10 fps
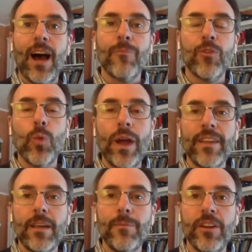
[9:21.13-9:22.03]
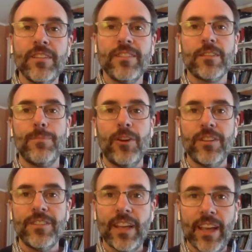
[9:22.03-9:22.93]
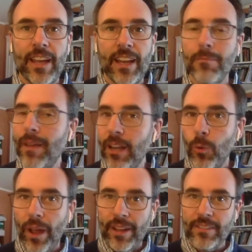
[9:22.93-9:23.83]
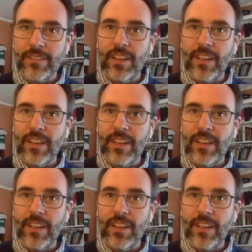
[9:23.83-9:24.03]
the way the community is experiencing it in many ways